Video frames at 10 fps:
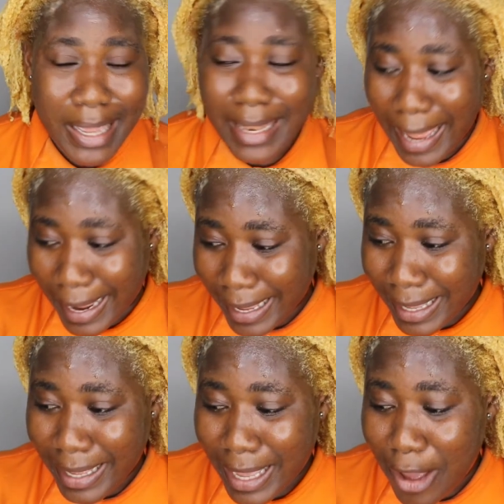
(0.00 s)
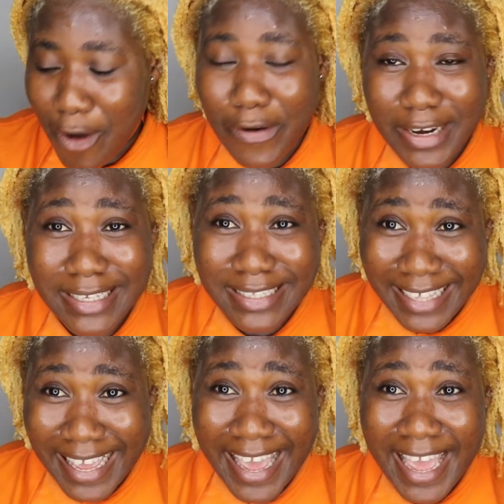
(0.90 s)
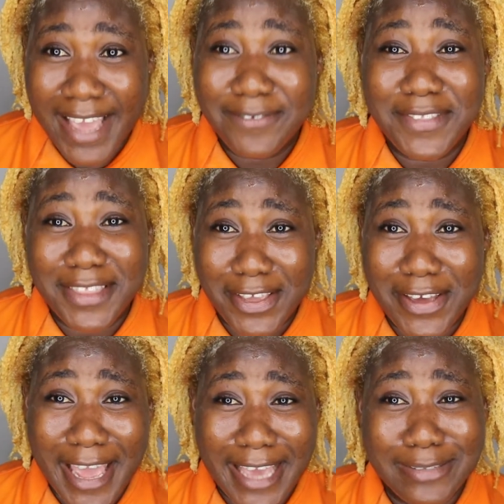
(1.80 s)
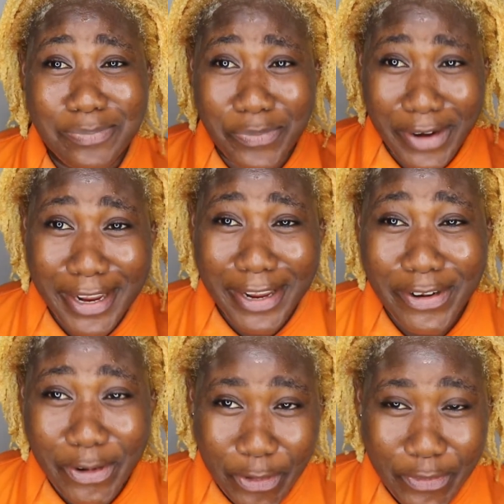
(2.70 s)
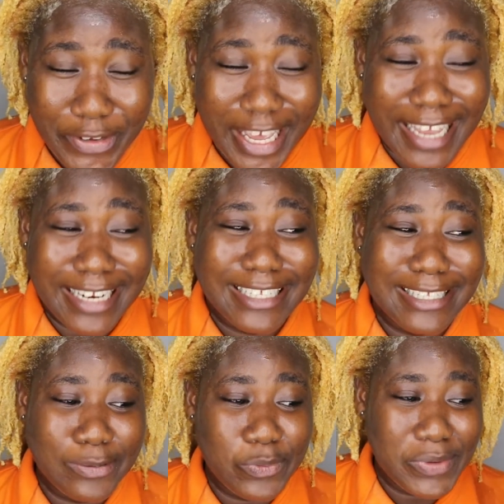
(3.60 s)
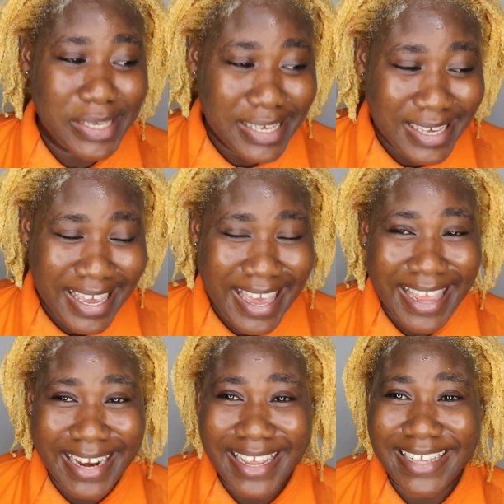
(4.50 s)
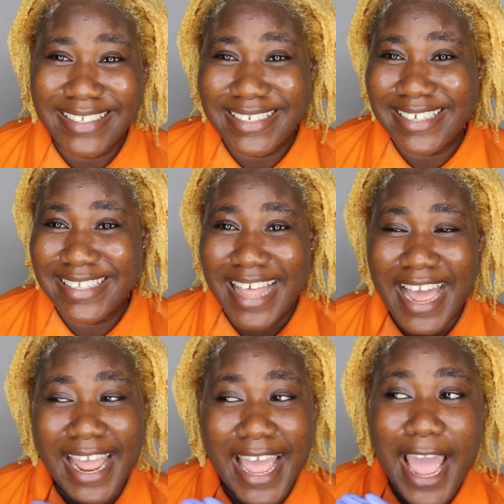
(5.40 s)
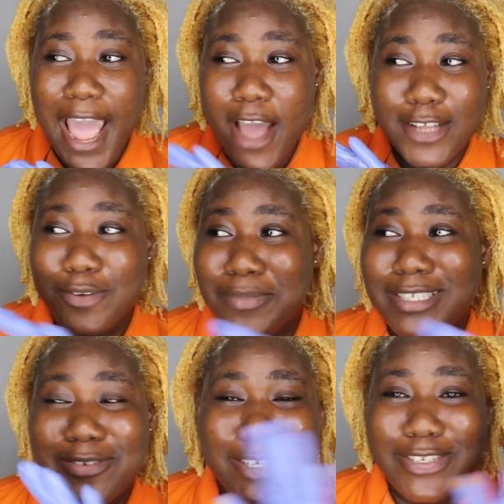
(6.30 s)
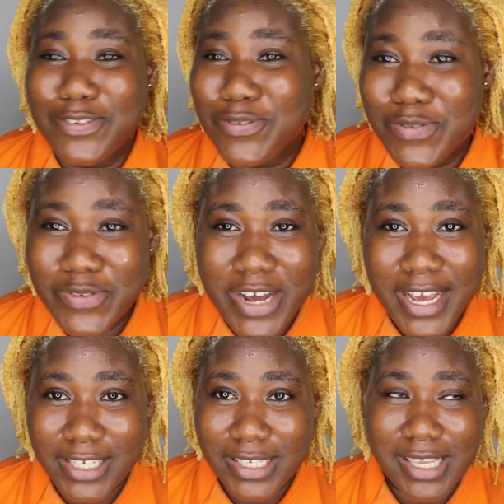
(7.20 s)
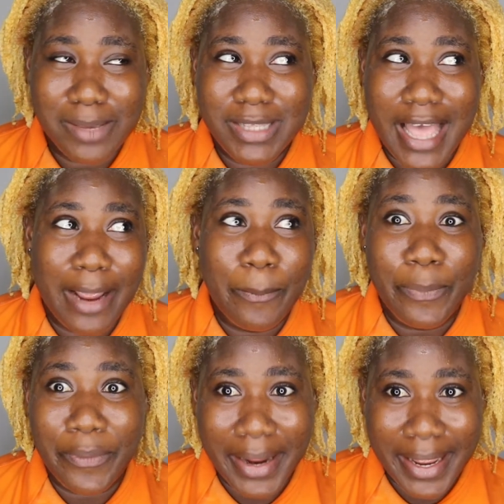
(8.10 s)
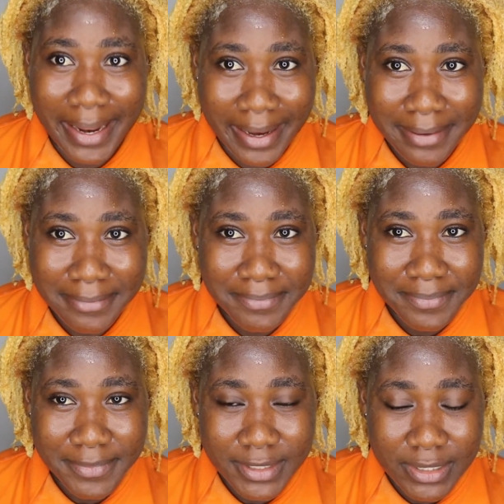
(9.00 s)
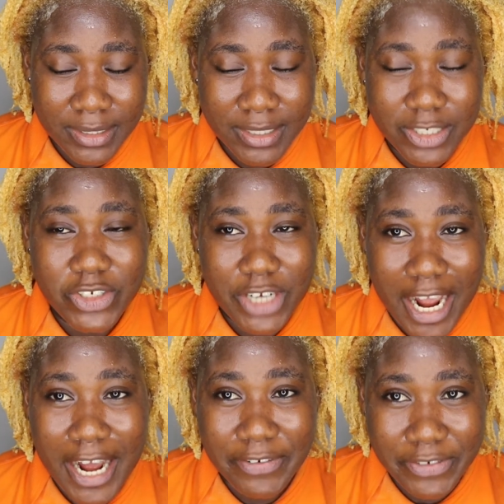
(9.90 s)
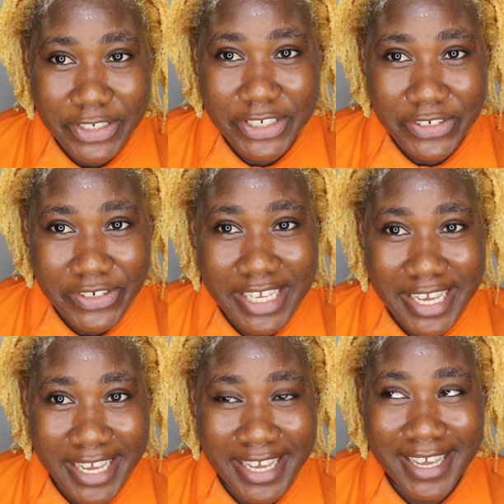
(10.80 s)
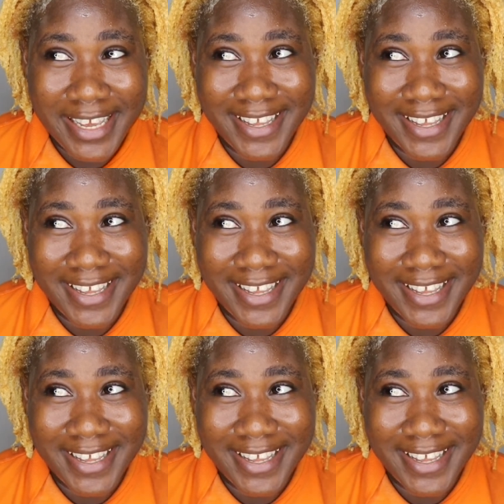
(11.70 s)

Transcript: Like, honestly, if you think your hair is breaking off and it's weak and it's just like no matter what you do it just keeps like breaking, try Aphogee, okay?